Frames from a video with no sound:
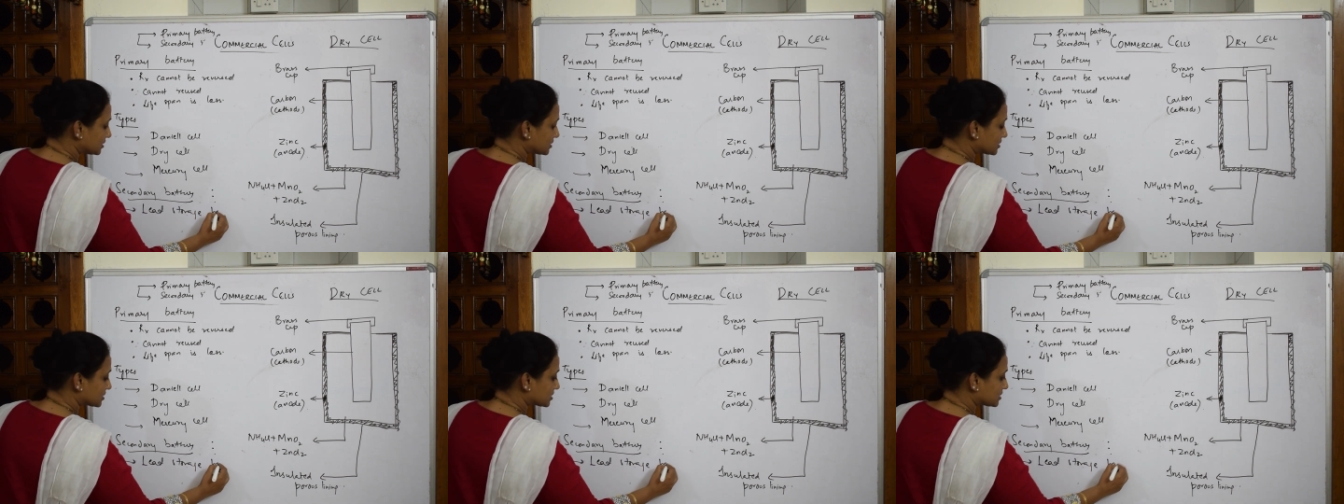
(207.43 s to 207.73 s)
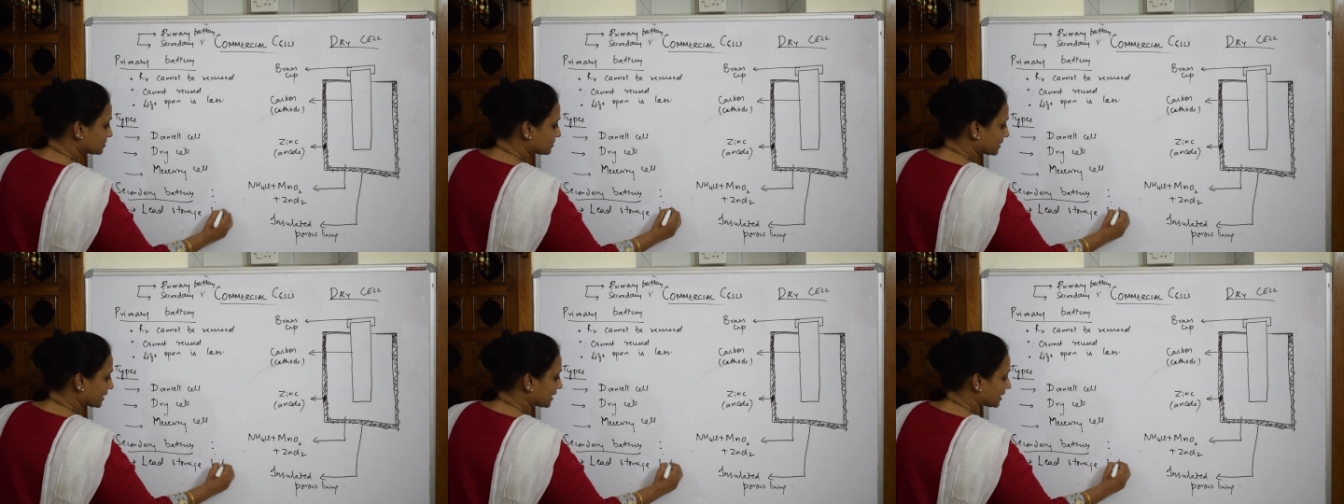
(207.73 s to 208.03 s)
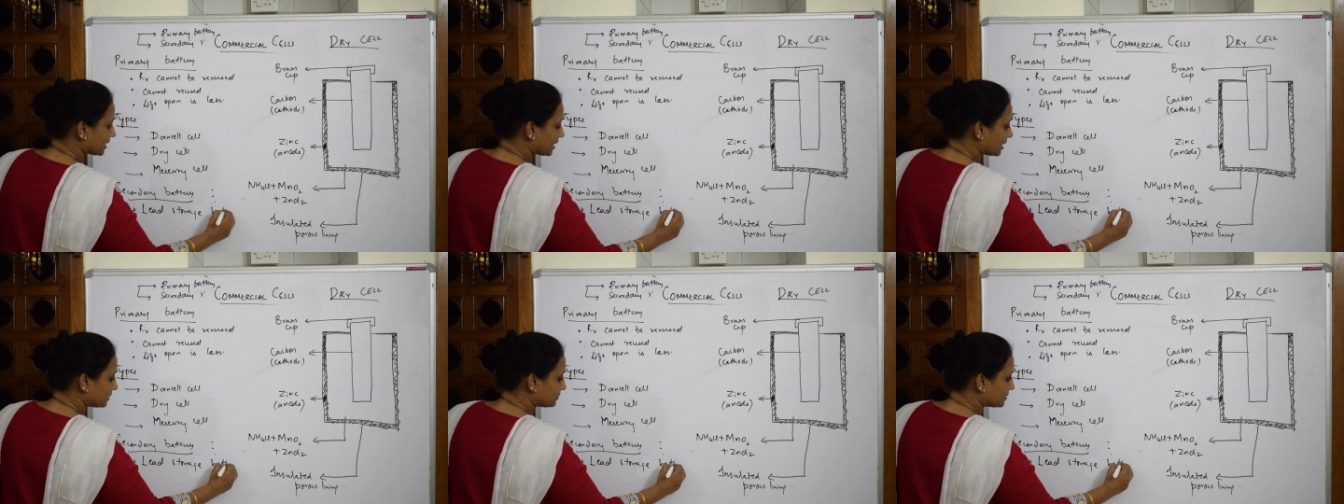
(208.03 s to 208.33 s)
This is the
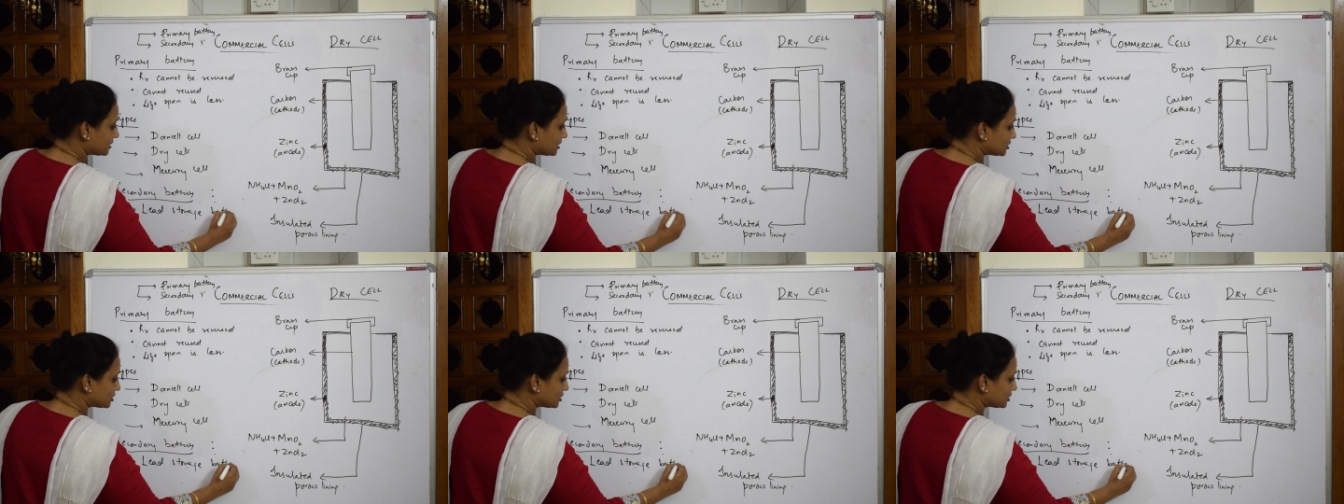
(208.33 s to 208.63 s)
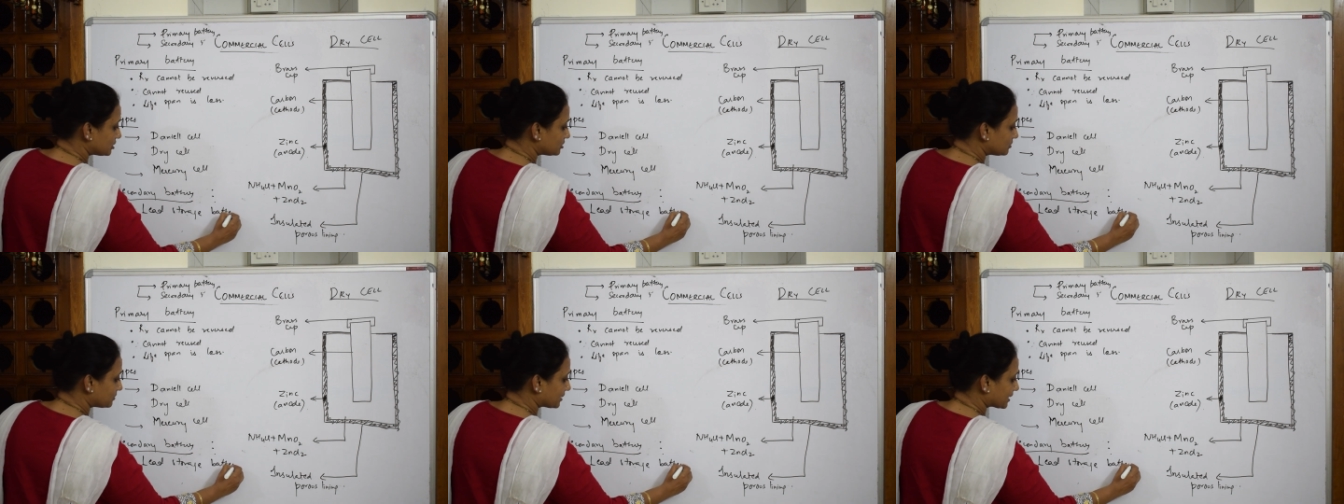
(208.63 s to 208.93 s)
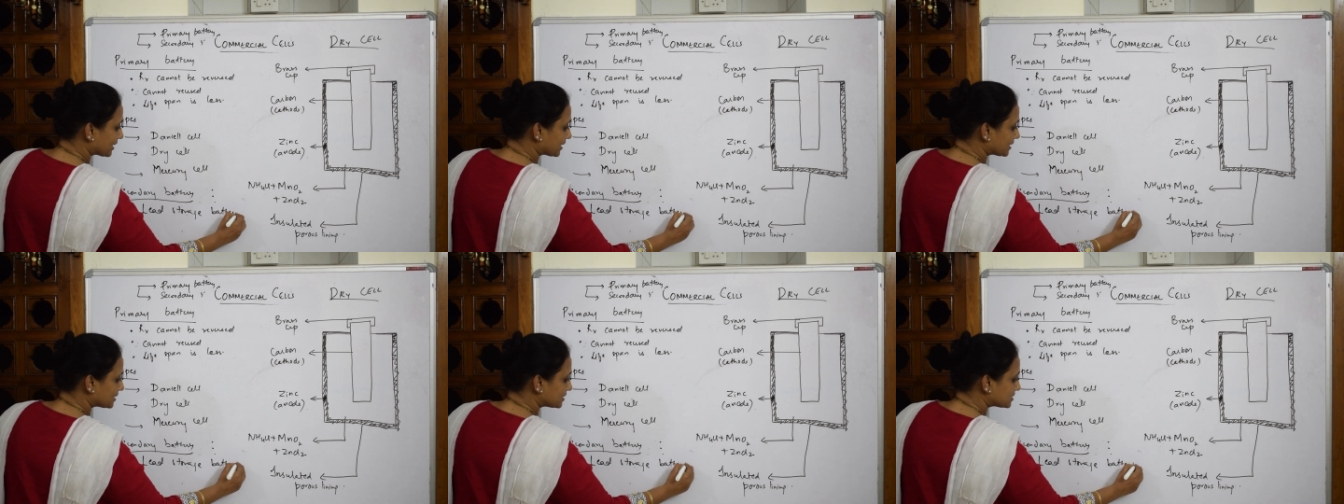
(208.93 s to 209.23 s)
I'll be teaching you the
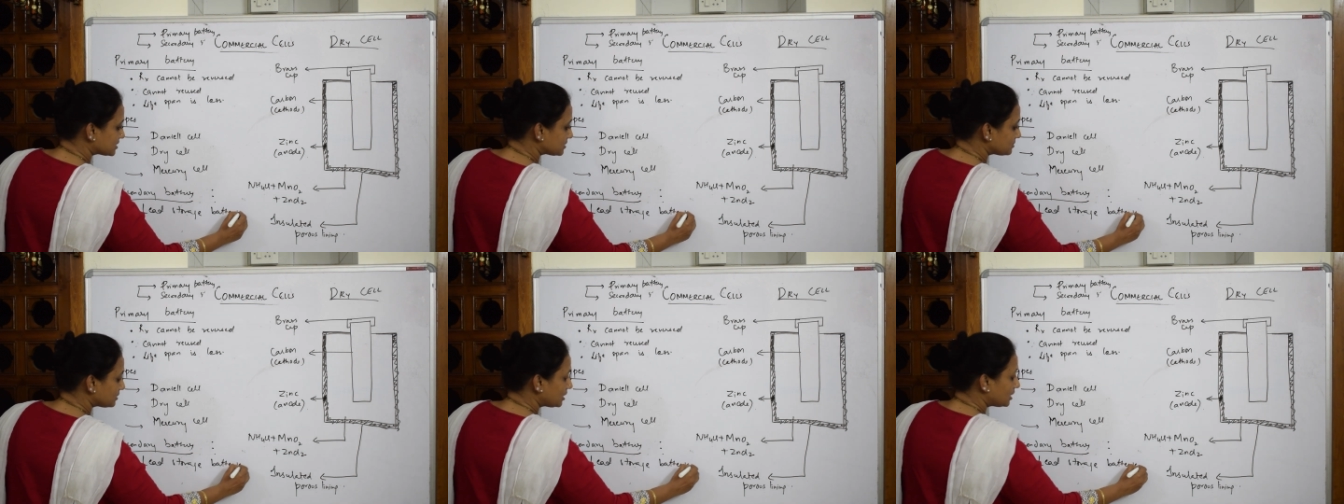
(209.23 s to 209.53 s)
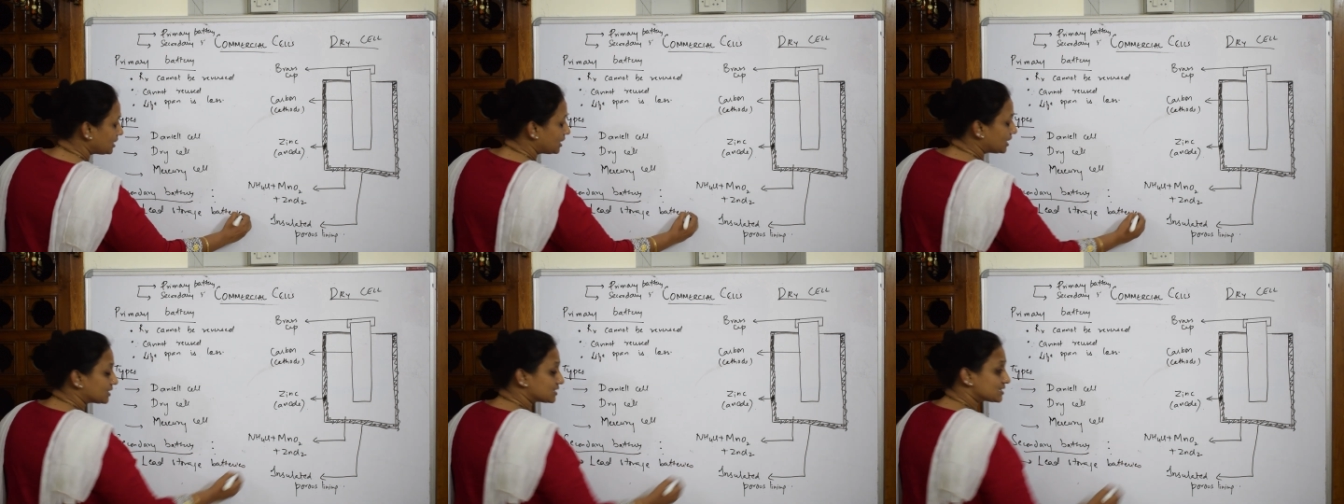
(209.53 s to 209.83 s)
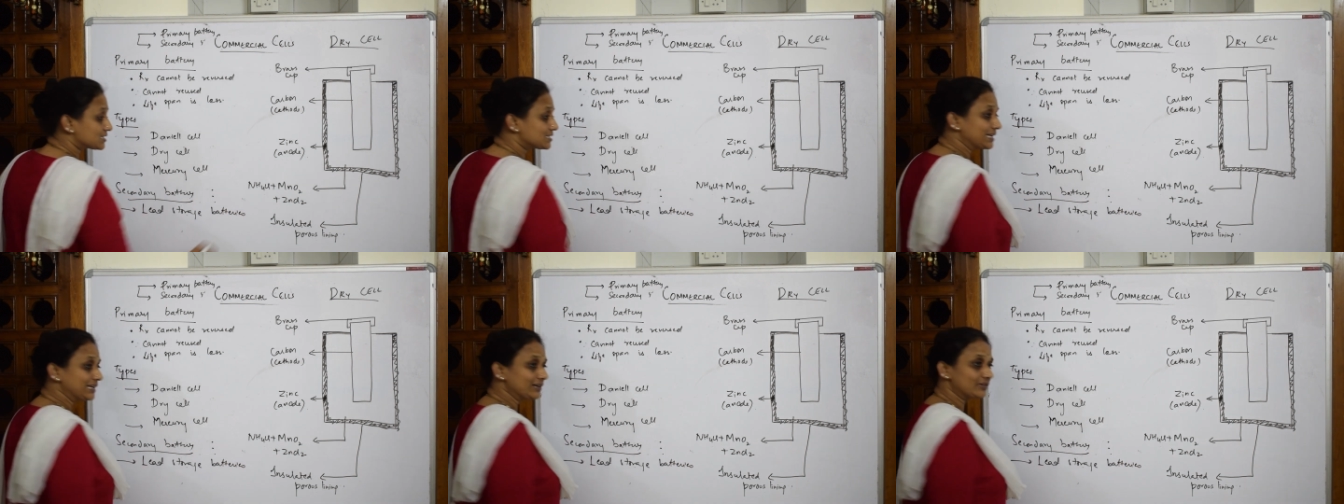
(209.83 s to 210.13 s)
mechanism and
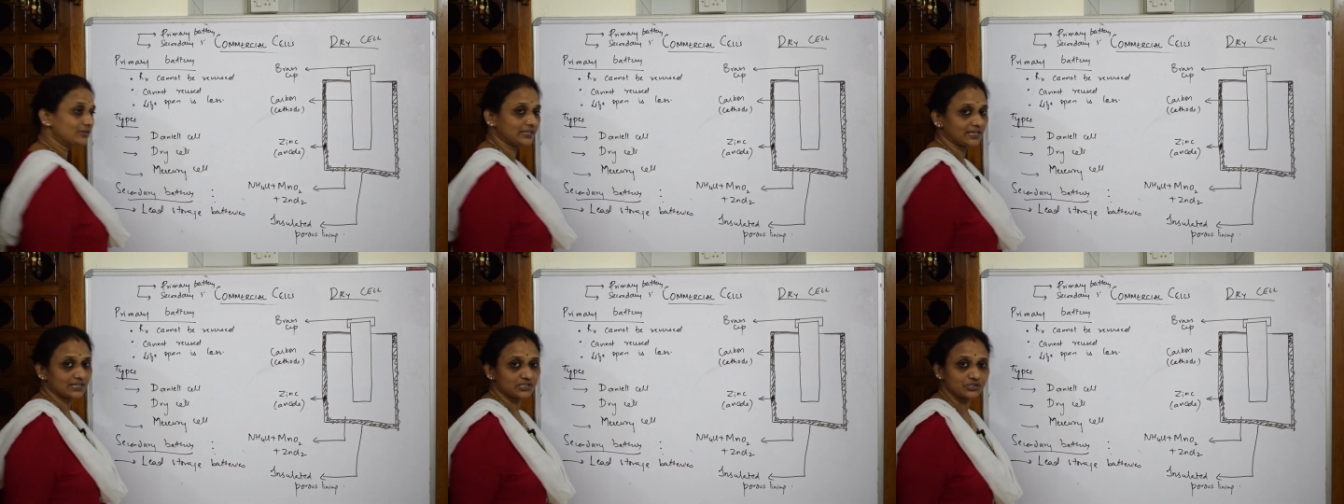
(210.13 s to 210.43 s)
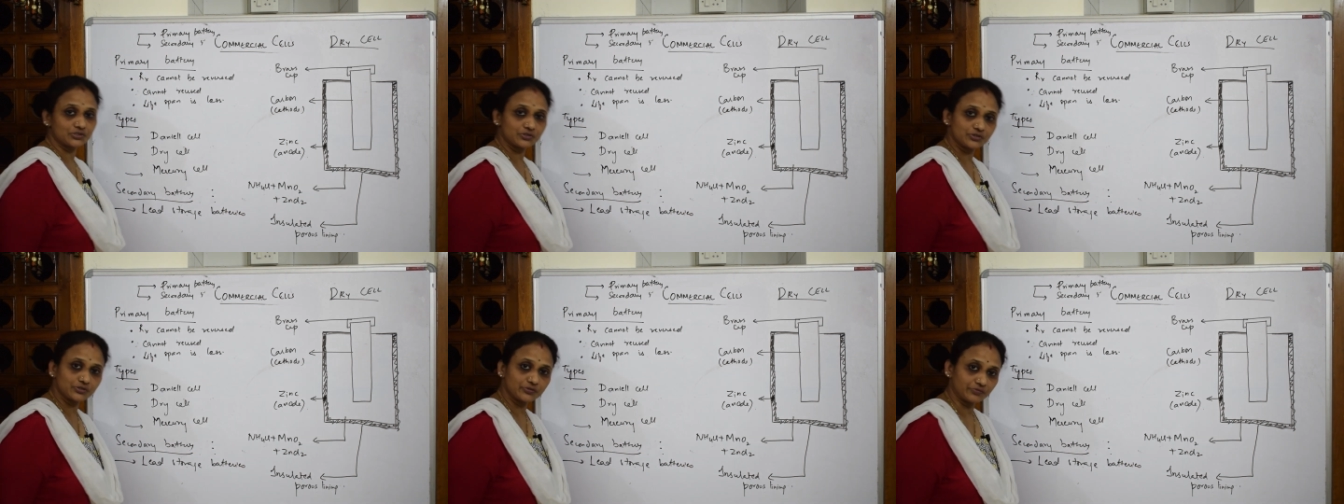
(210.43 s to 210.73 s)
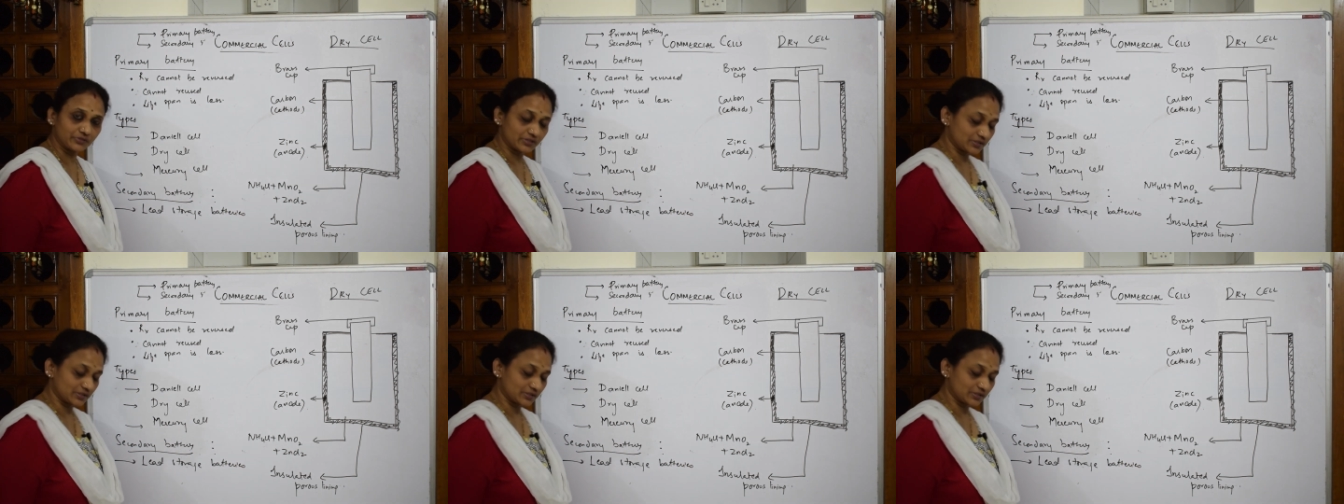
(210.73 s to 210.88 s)
the cell reactions of